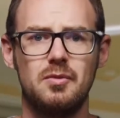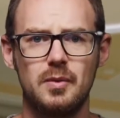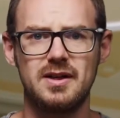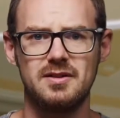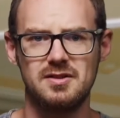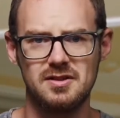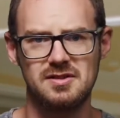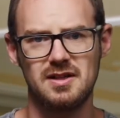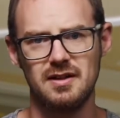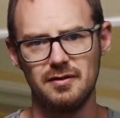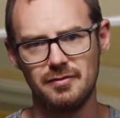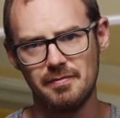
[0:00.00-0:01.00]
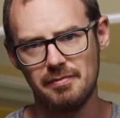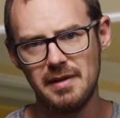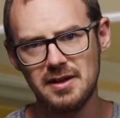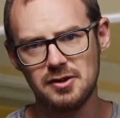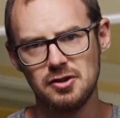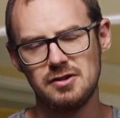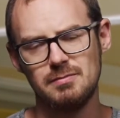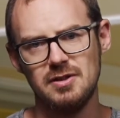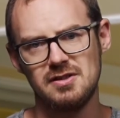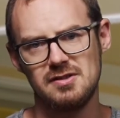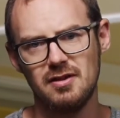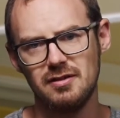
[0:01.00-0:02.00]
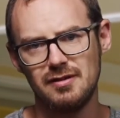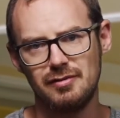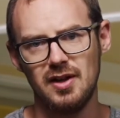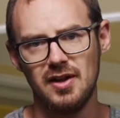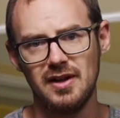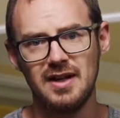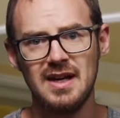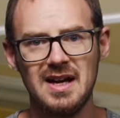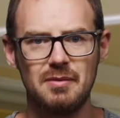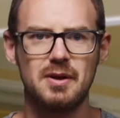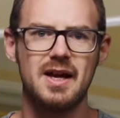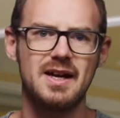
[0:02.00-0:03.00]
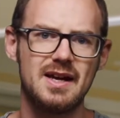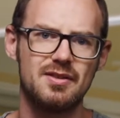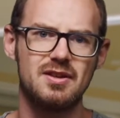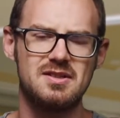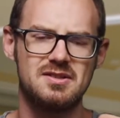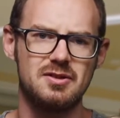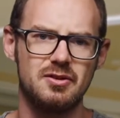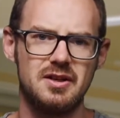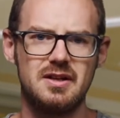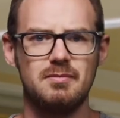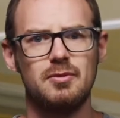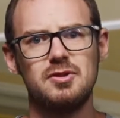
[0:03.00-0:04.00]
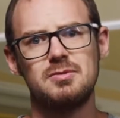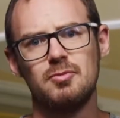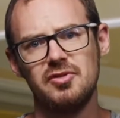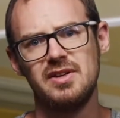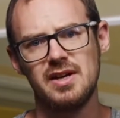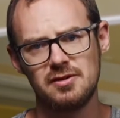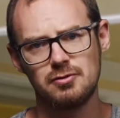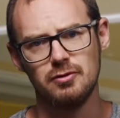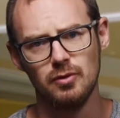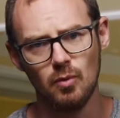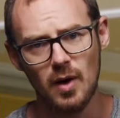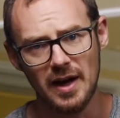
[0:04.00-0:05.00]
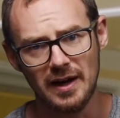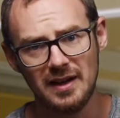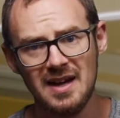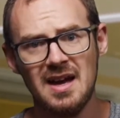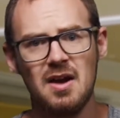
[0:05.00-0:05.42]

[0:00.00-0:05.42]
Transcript: We can just kind of make adjustments on the fly, and we can get things done in a much more natural way,